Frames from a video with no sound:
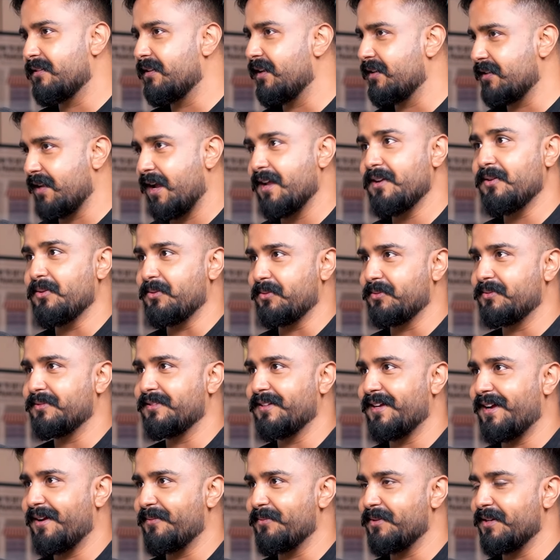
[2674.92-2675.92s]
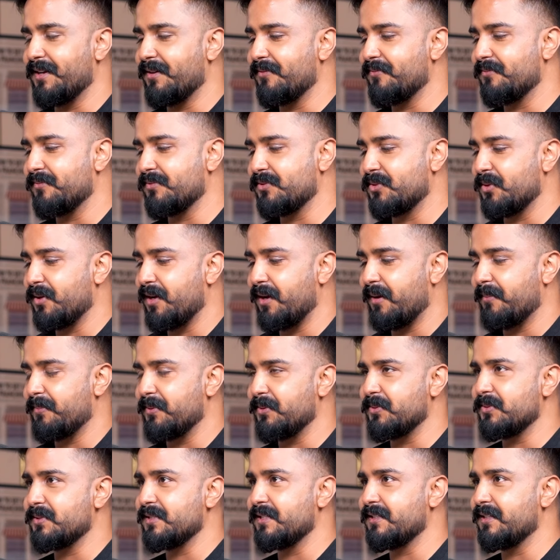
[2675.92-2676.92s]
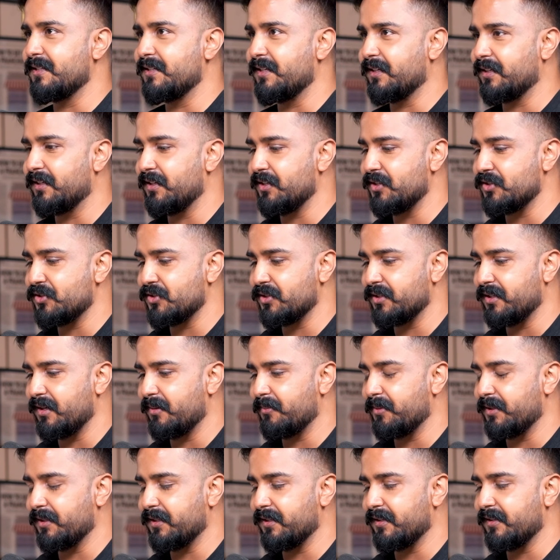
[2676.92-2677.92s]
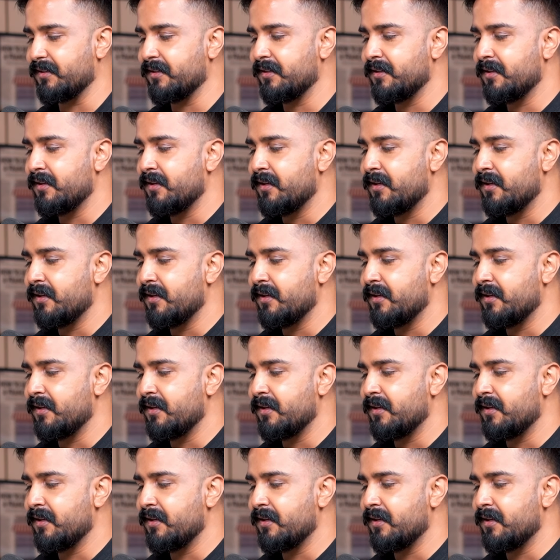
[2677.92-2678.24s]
That I know. I mean, I'm so happy to see the declaration coming there.